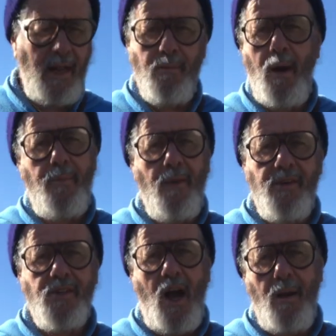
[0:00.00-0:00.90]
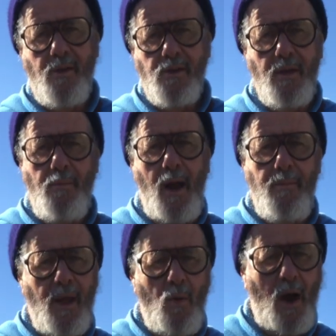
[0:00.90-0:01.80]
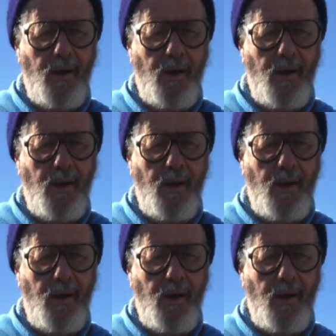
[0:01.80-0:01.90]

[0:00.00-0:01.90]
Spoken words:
them up every time, because it might be a while.